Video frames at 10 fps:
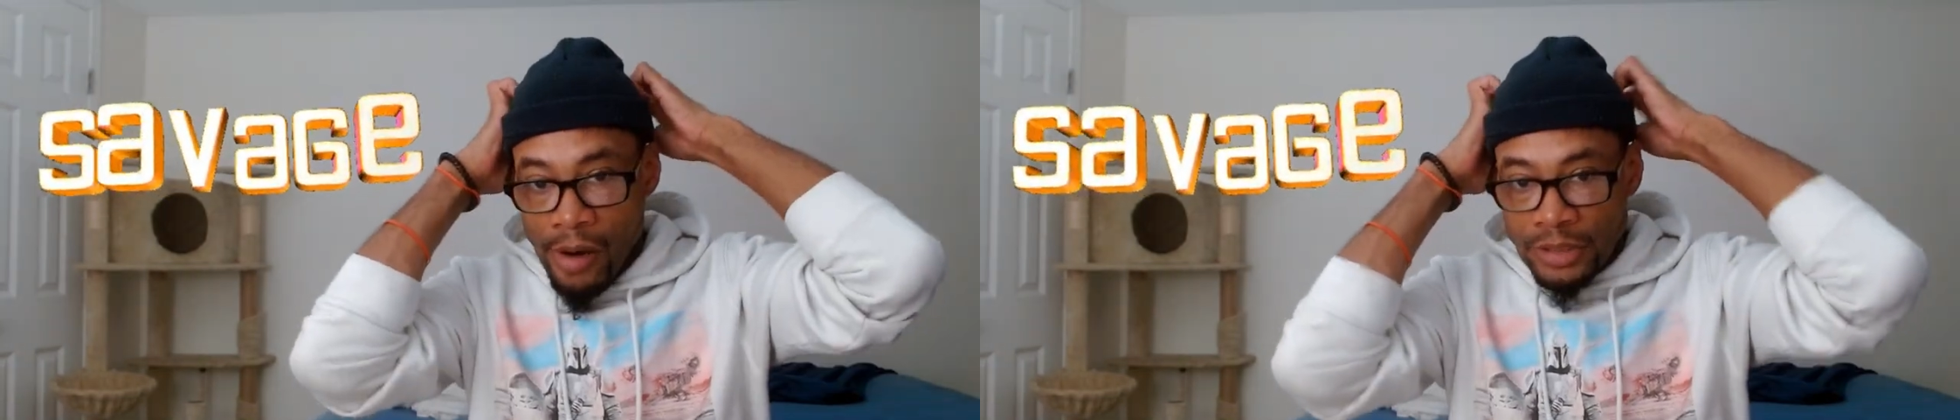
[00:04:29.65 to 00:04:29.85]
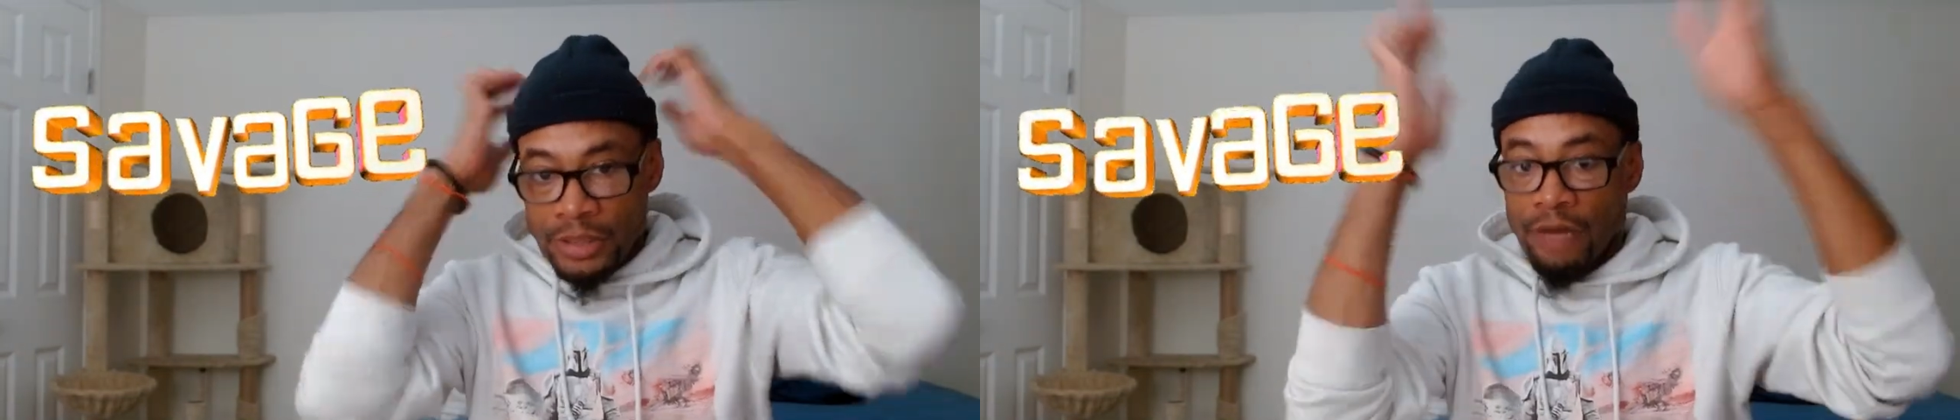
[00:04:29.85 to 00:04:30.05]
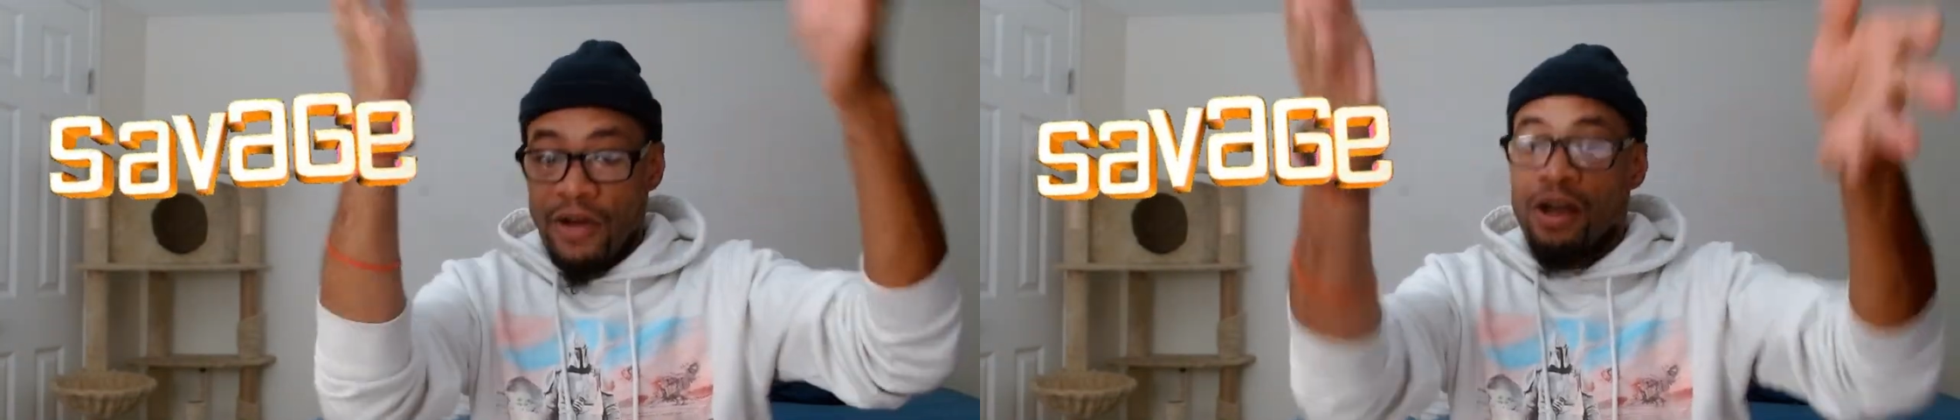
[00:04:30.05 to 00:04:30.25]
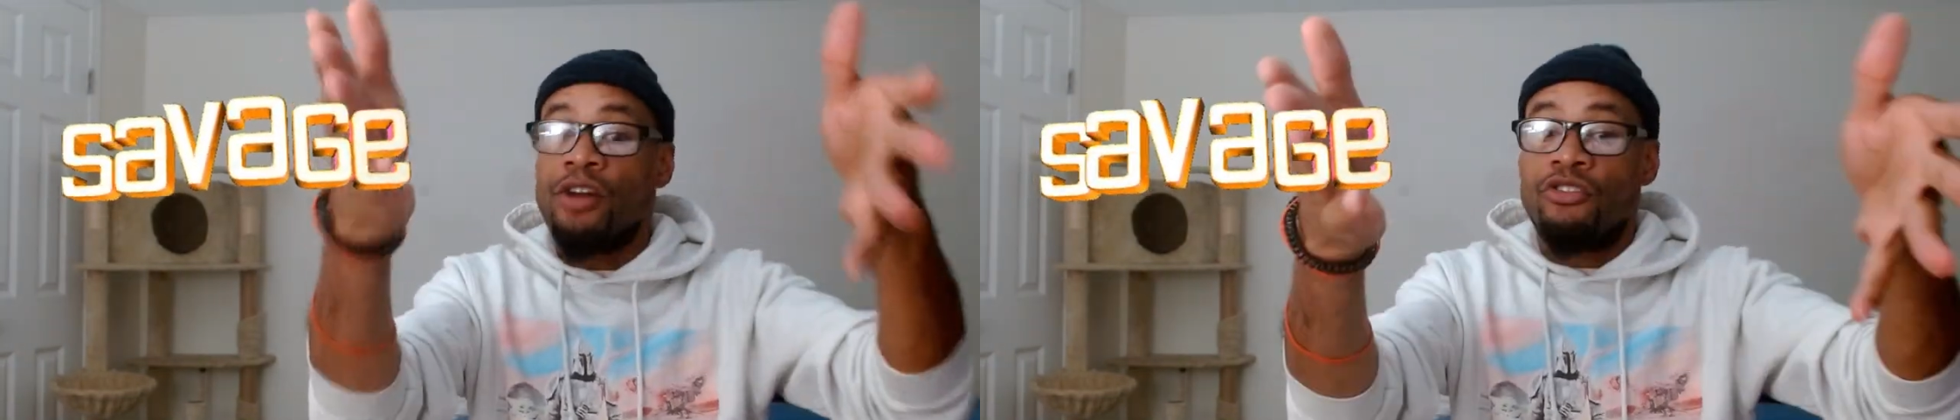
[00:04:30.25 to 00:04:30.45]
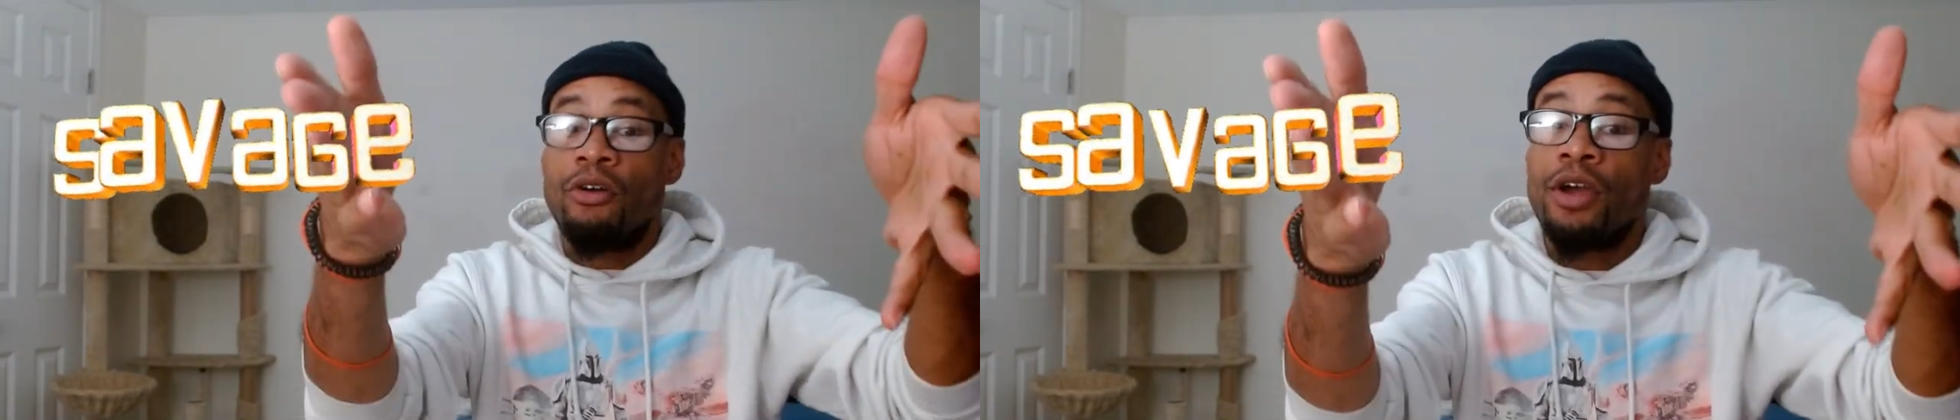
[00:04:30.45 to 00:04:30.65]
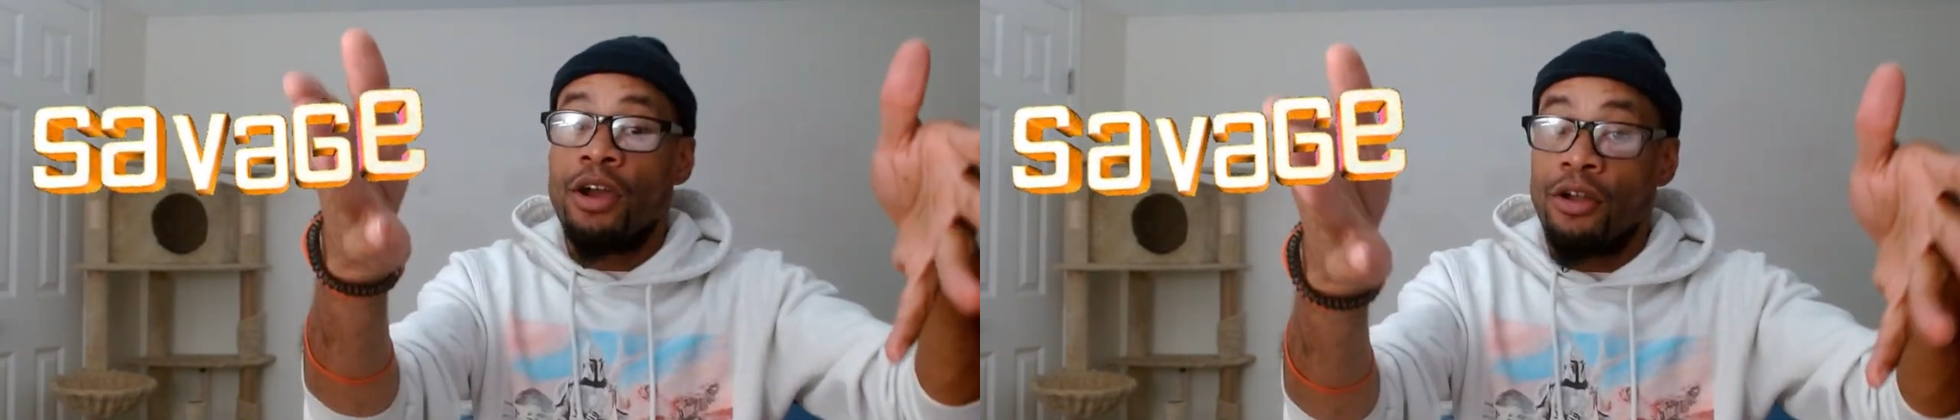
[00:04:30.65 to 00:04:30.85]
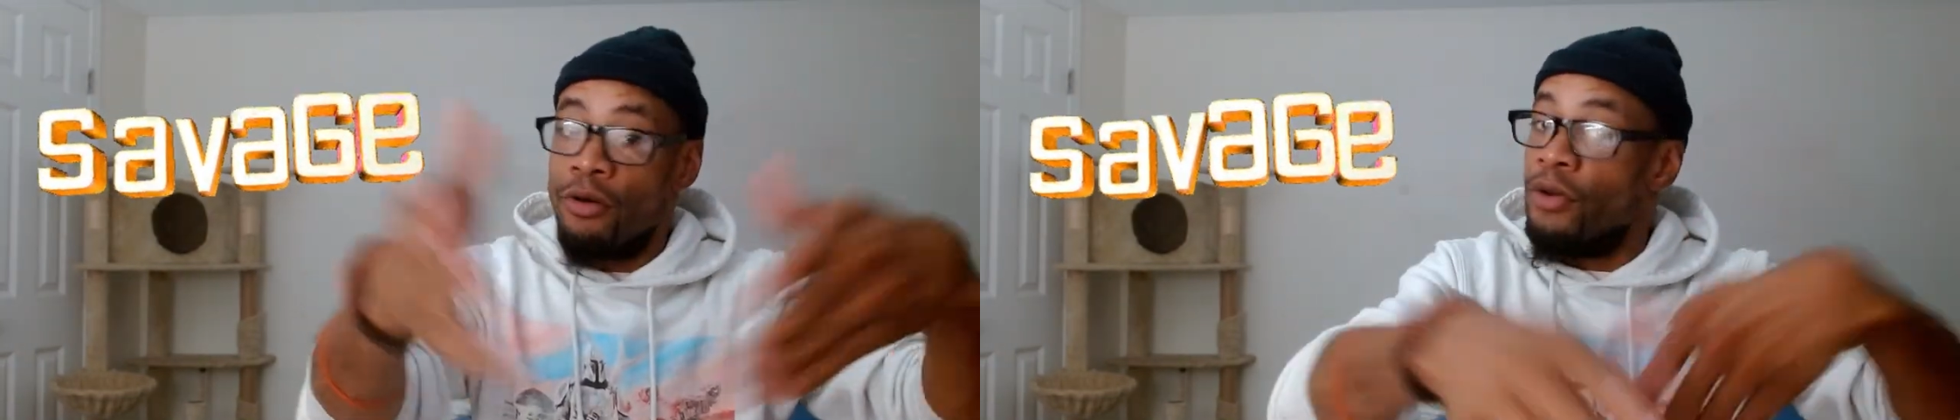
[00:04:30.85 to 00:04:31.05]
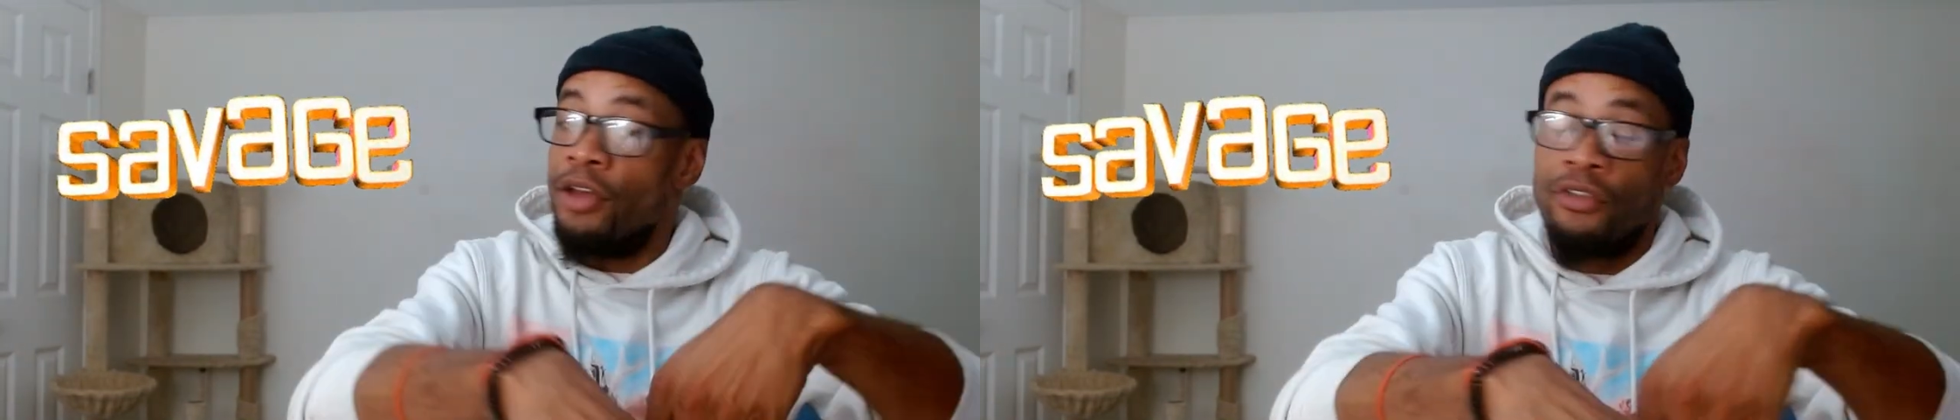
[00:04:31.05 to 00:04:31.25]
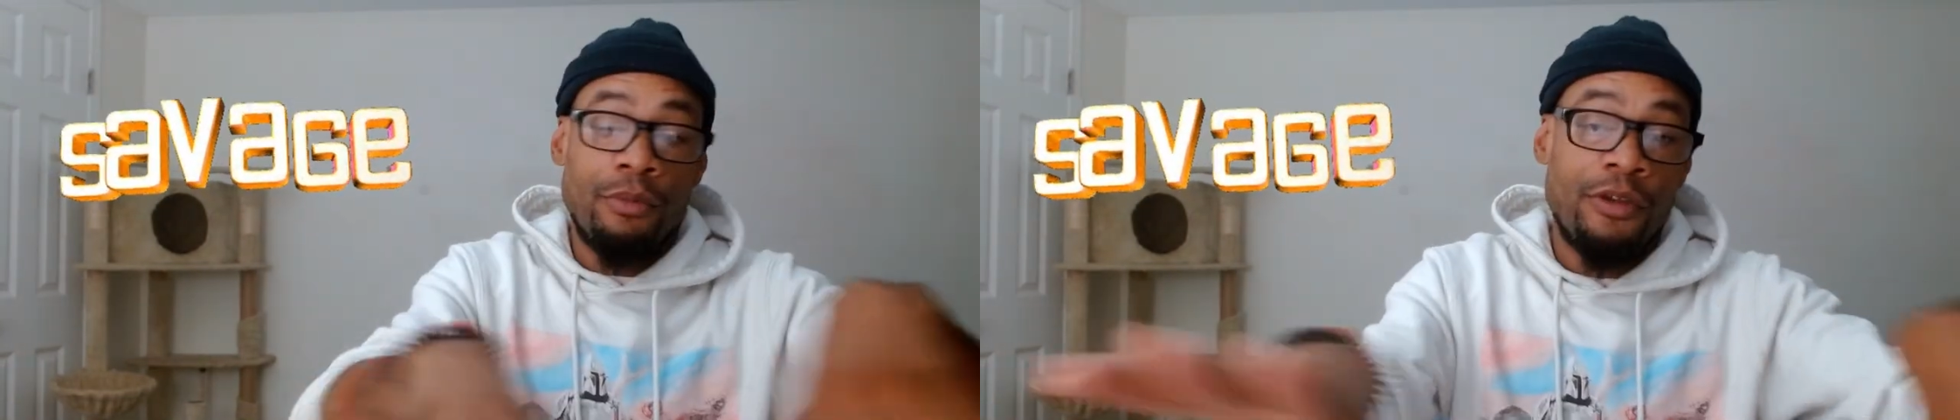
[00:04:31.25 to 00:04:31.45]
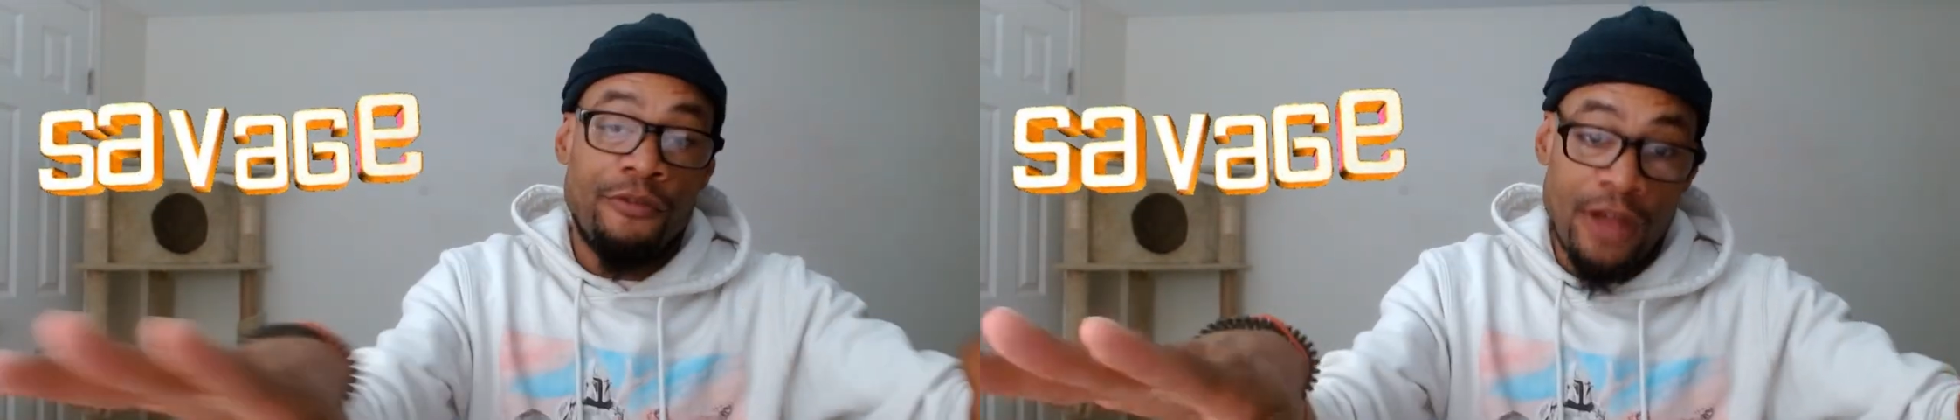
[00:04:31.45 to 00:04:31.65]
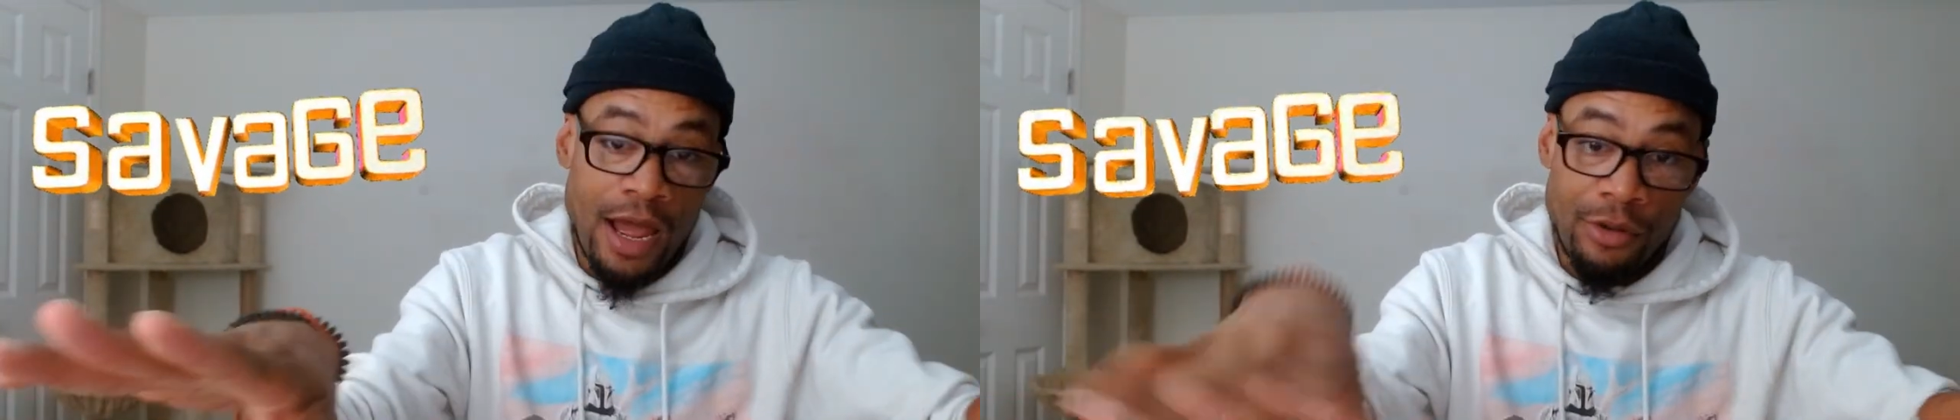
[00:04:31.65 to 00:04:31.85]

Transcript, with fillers: If I cut your hair though, it's gonna be fly.